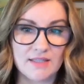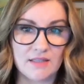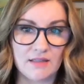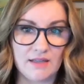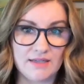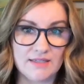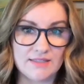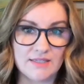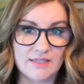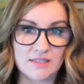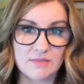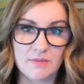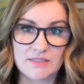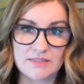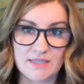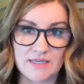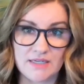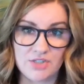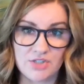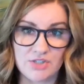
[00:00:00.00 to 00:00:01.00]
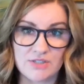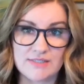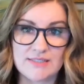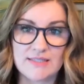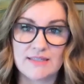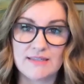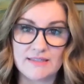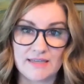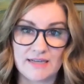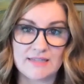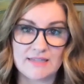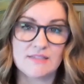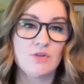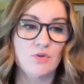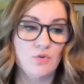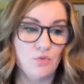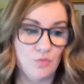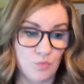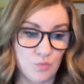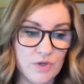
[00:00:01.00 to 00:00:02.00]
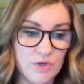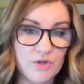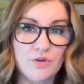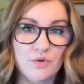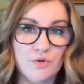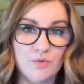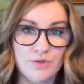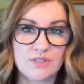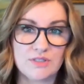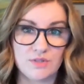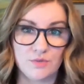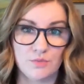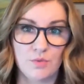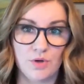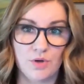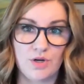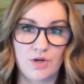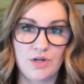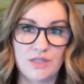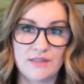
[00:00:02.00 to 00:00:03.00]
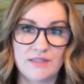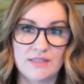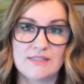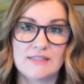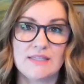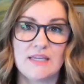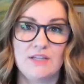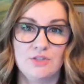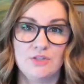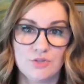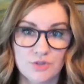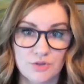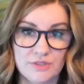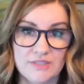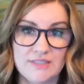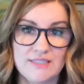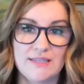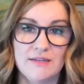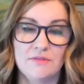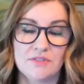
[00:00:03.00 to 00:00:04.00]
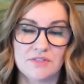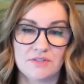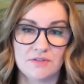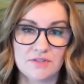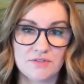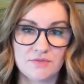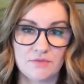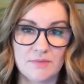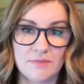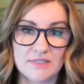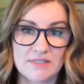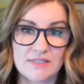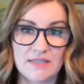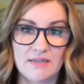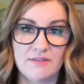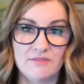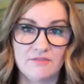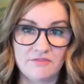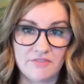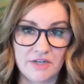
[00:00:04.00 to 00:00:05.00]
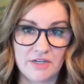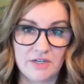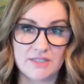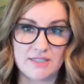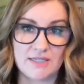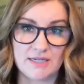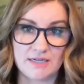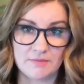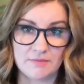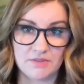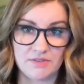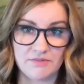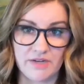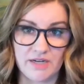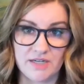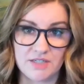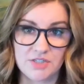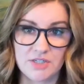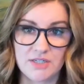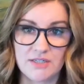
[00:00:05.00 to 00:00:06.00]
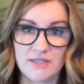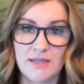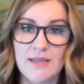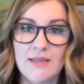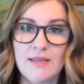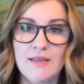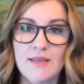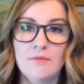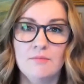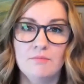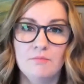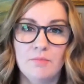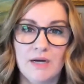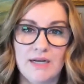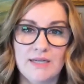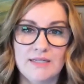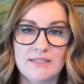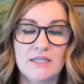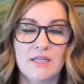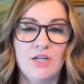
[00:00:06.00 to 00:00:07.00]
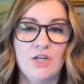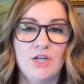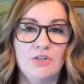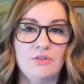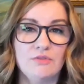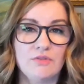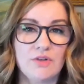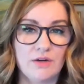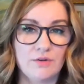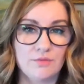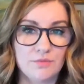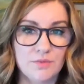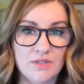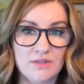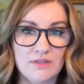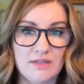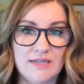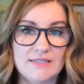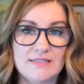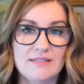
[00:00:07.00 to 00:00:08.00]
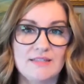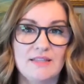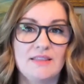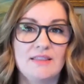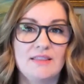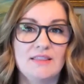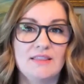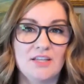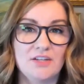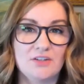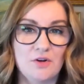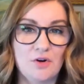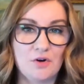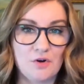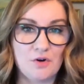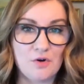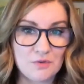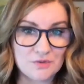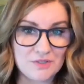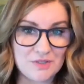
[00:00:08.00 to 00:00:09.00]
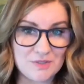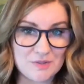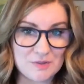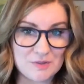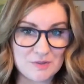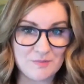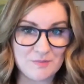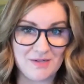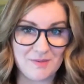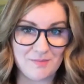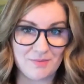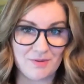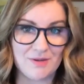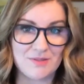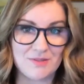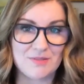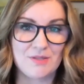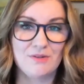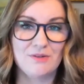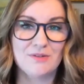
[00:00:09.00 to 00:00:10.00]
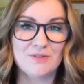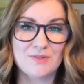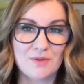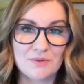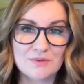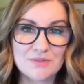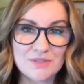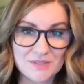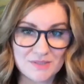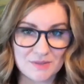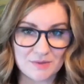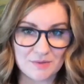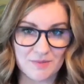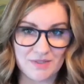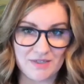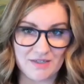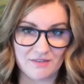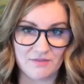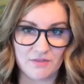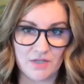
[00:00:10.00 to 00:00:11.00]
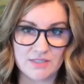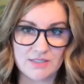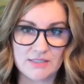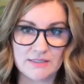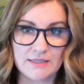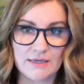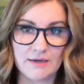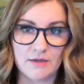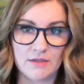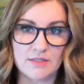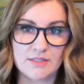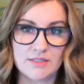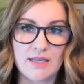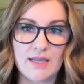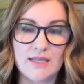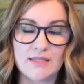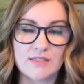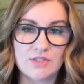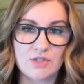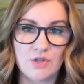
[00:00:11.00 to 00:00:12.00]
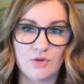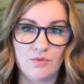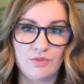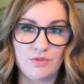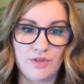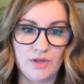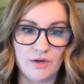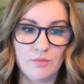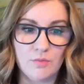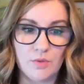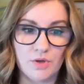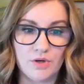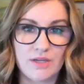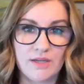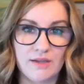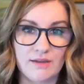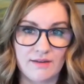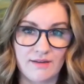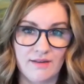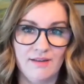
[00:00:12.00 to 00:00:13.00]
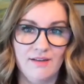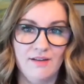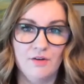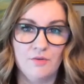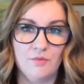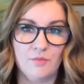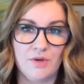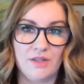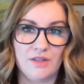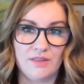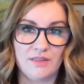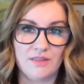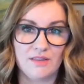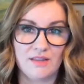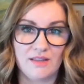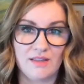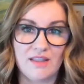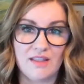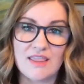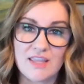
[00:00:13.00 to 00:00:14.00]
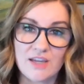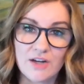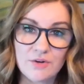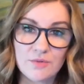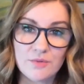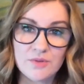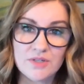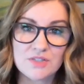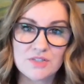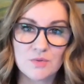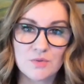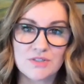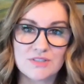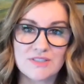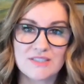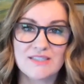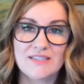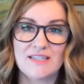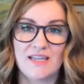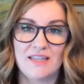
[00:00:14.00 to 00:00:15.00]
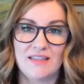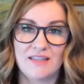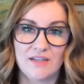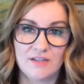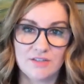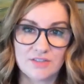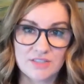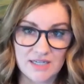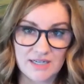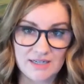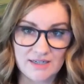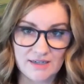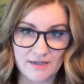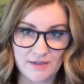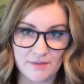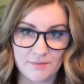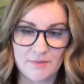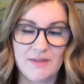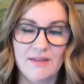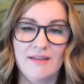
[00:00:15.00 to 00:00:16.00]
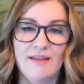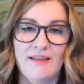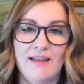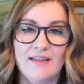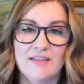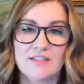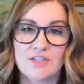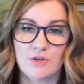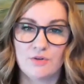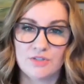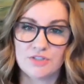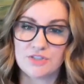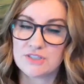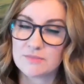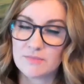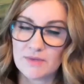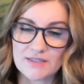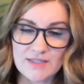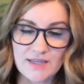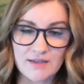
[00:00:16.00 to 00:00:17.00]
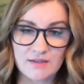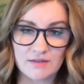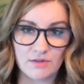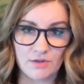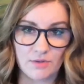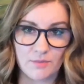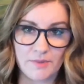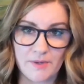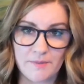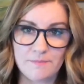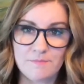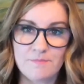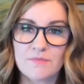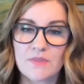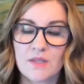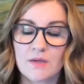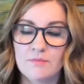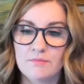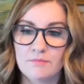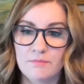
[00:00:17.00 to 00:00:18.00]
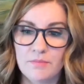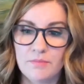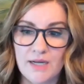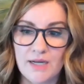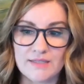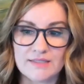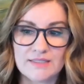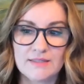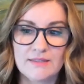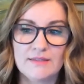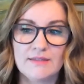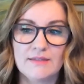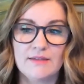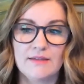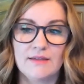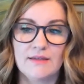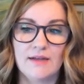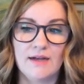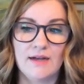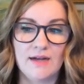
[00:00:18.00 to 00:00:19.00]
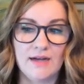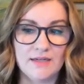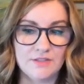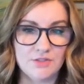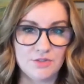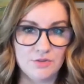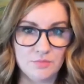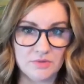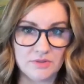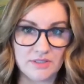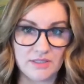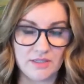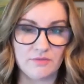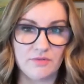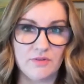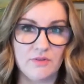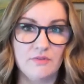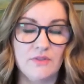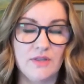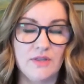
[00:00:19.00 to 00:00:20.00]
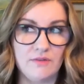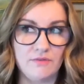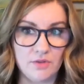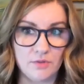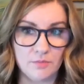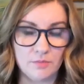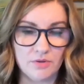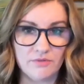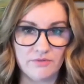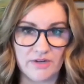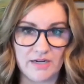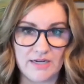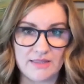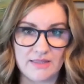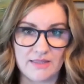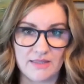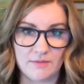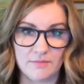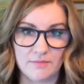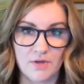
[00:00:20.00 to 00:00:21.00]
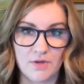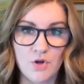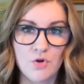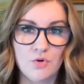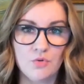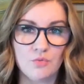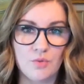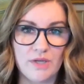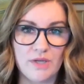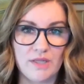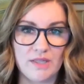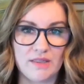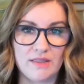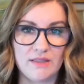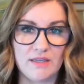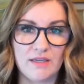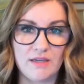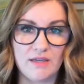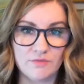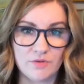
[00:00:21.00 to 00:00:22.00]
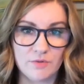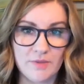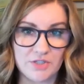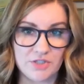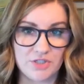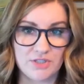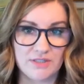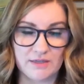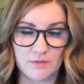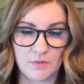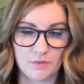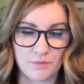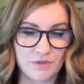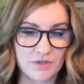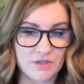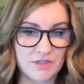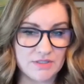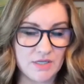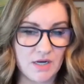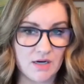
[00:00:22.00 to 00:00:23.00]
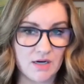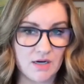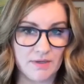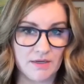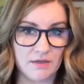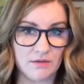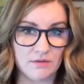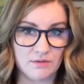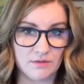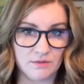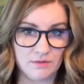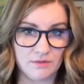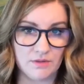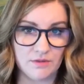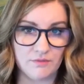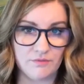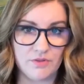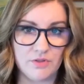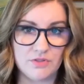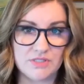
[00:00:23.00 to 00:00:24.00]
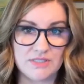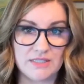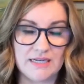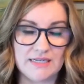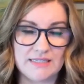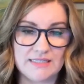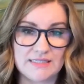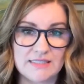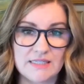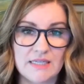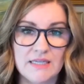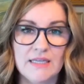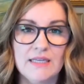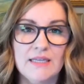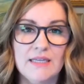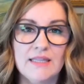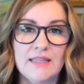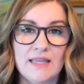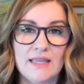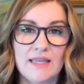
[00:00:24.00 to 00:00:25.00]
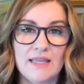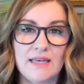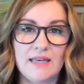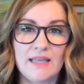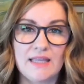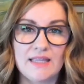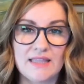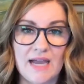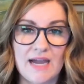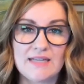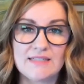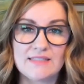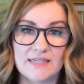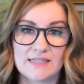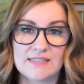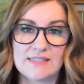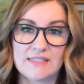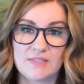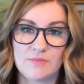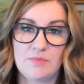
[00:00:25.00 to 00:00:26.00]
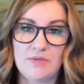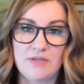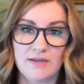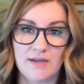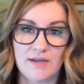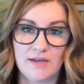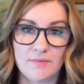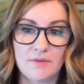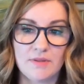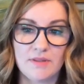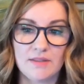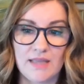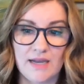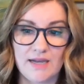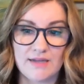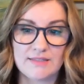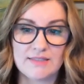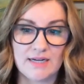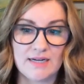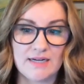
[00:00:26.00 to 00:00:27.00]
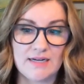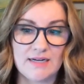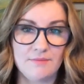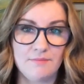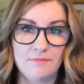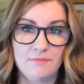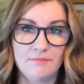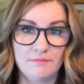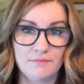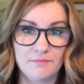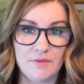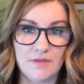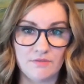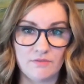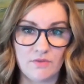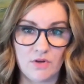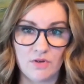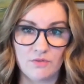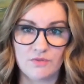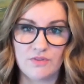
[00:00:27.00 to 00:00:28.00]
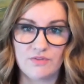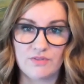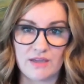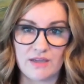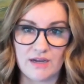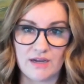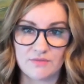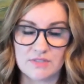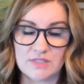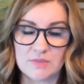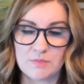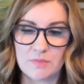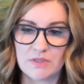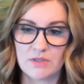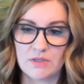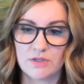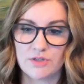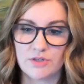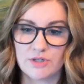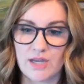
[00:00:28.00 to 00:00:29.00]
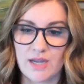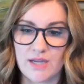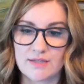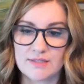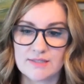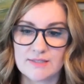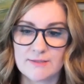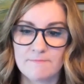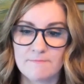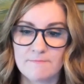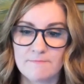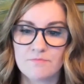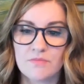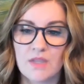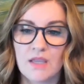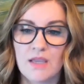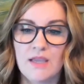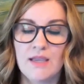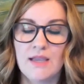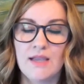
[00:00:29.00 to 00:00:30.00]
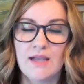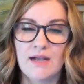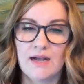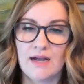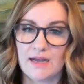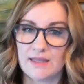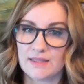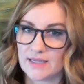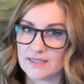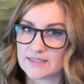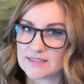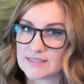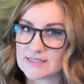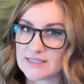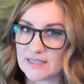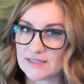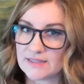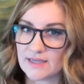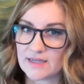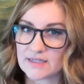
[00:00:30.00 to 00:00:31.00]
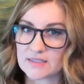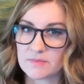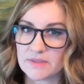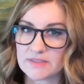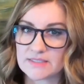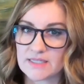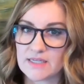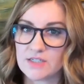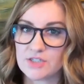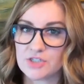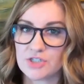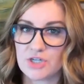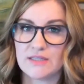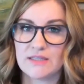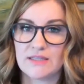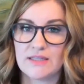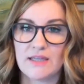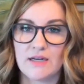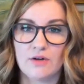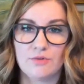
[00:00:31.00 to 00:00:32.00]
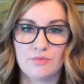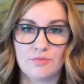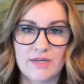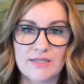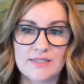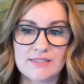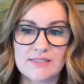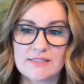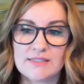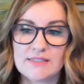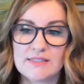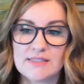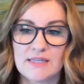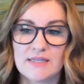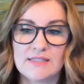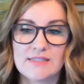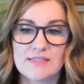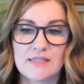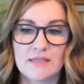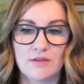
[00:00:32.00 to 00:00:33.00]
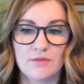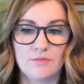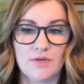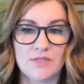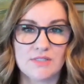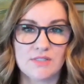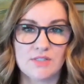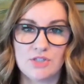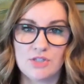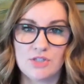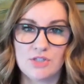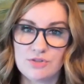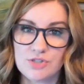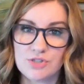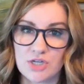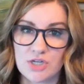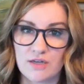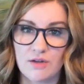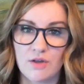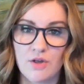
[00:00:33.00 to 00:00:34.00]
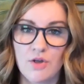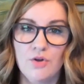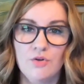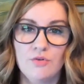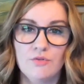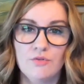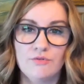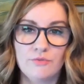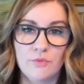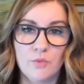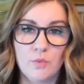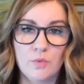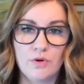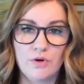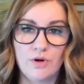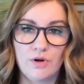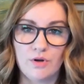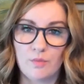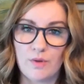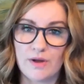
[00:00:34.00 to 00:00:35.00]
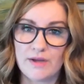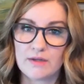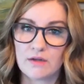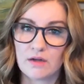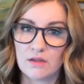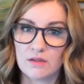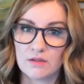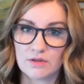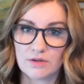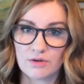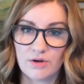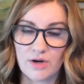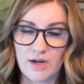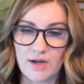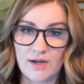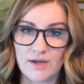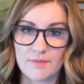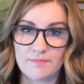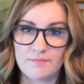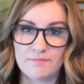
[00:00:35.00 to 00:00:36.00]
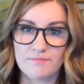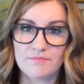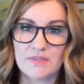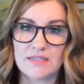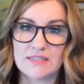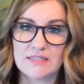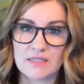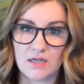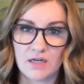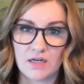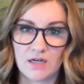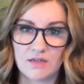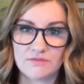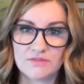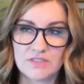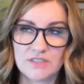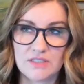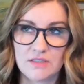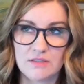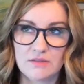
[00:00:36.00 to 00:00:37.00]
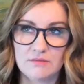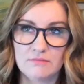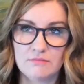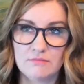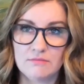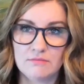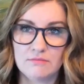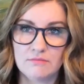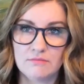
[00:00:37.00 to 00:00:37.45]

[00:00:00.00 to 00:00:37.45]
client's expectations that yes, we're going to work on this and you're going to get results from us in a very timely fashion. But you've got to realize that there are only so many prosecutors, only so many investigators. And so they're working within their resources and their time. And so it just may take a little bit. But I do believe that if you provide them with information like what we're going to talk about in a few slides, then that does speed up that time involved that they have to spend on your case. I like to set the expectation that arrest and sentencing and restitution for a white-collar crime is often